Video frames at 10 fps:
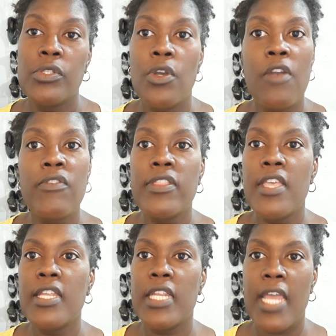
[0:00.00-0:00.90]
So
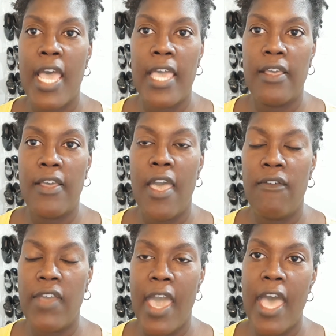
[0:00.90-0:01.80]
everything that I
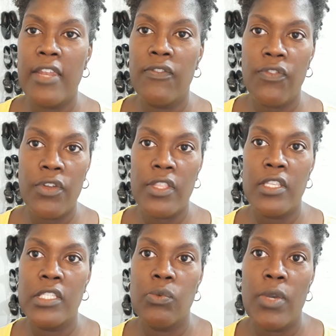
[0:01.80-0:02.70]
have gotten for
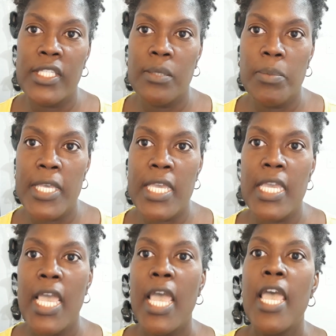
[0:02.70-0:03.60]
this recipe